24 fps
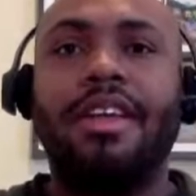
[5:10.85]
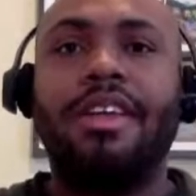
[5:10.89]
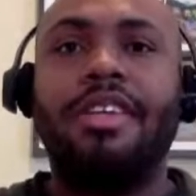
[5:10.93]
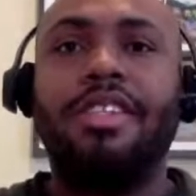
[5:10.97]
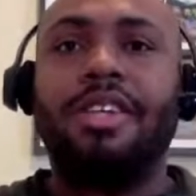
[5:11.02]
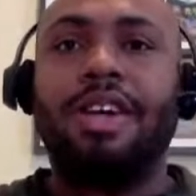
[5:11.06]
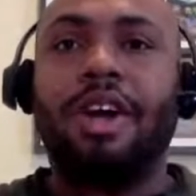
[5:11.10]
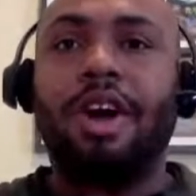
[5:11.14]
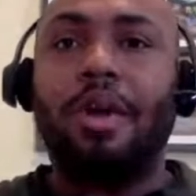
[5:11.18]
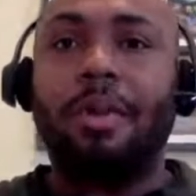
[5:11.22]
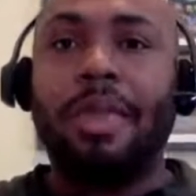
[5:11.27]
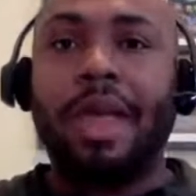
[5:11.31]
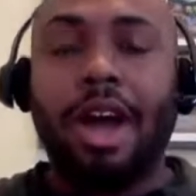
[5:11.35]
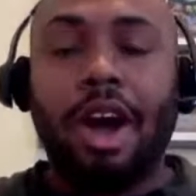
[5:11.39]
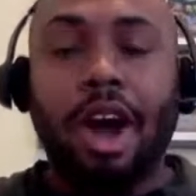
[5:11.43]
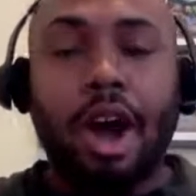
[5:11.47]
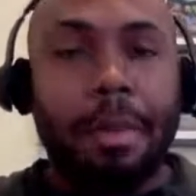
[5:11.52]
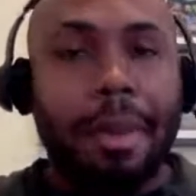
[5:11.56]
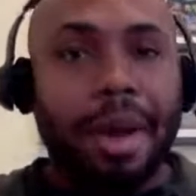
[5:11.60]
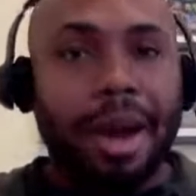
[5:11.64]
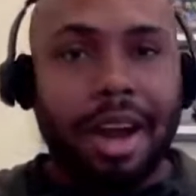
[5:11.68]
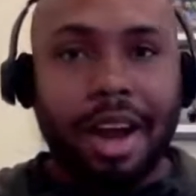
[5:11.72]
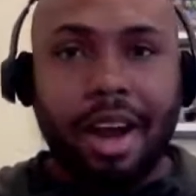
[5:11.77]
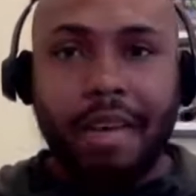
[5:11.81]
So I
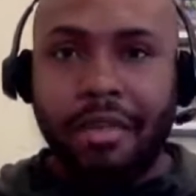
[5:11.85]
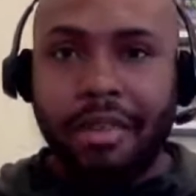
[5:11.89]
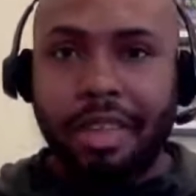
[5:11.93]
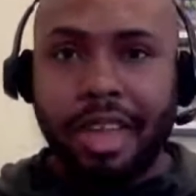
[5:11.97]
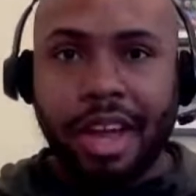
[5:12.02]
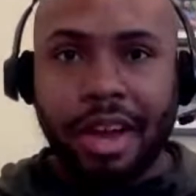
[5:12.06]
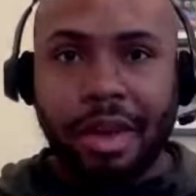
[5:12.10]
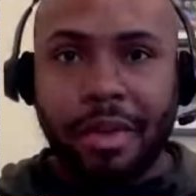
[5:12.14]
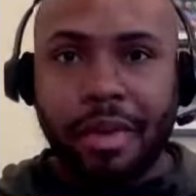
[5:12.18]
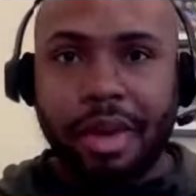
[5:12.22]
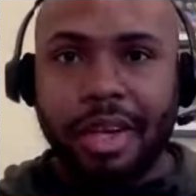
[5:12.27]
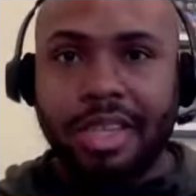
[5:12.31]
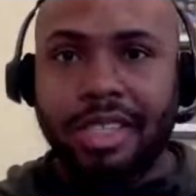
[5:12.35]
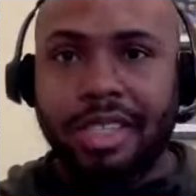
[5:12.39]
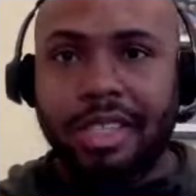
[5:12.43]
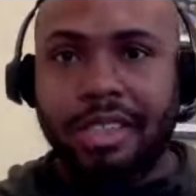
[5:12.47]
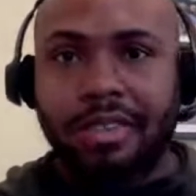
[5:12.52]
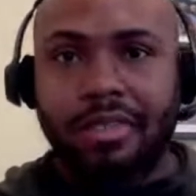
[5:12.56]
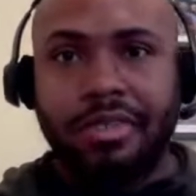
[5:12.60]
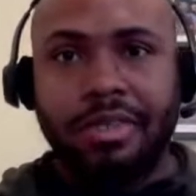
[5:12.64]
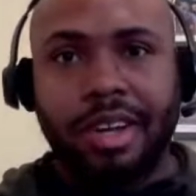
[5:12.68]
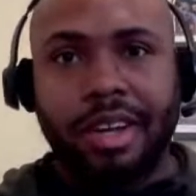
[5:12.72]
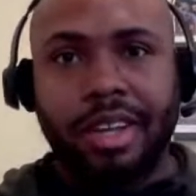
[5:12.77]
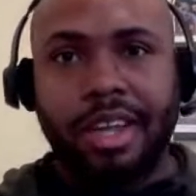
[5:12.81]
hope I covered that
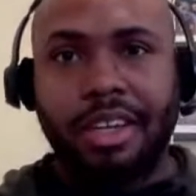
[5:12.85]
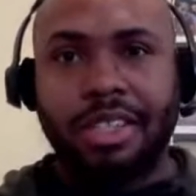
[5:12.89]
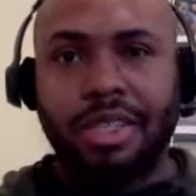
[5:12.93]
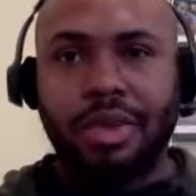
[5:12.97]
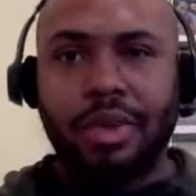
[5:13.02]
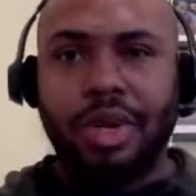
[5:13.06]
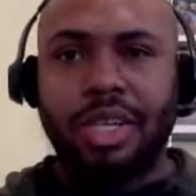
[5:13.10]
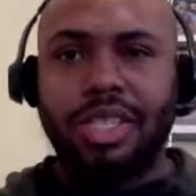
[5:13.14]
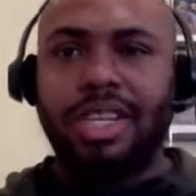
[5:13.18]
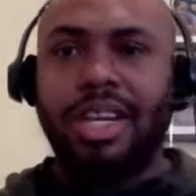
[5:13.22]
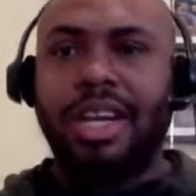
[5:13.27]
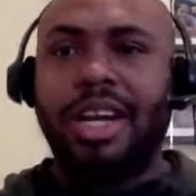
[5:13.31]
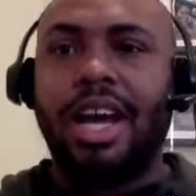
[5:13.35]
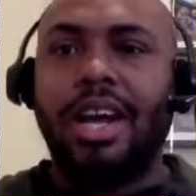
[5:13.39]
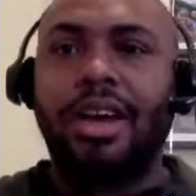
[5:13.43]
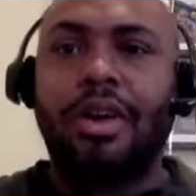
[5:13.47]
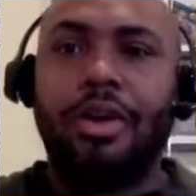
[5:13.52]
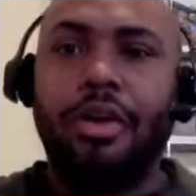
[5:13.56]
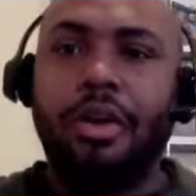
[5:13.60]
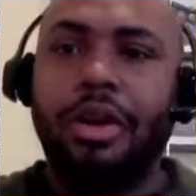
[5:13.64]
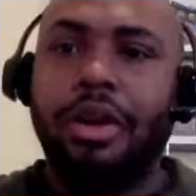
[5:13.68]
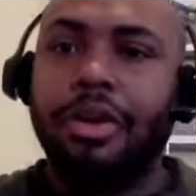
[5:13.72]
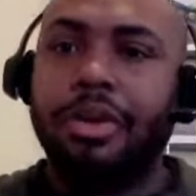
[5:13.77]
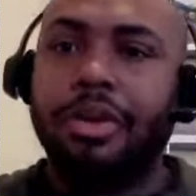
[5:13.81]
question. Right, that was a question I got
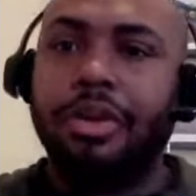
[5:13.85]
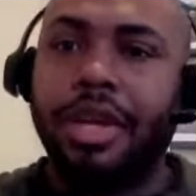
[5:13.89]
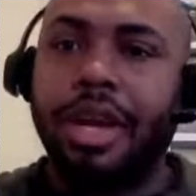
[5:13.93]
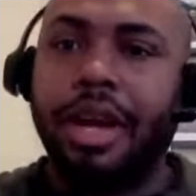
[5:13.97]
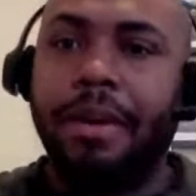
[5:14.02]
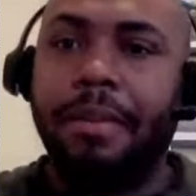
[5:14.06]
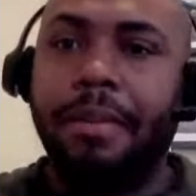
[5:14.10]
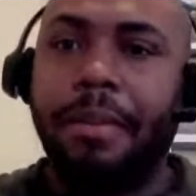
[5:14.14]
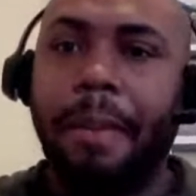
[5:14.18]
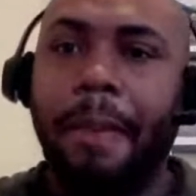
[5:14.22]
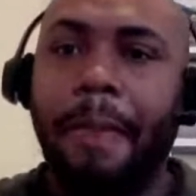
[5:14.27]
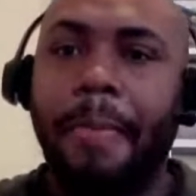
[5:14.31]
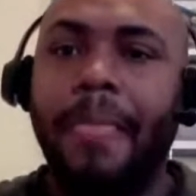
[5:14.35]
earlier today.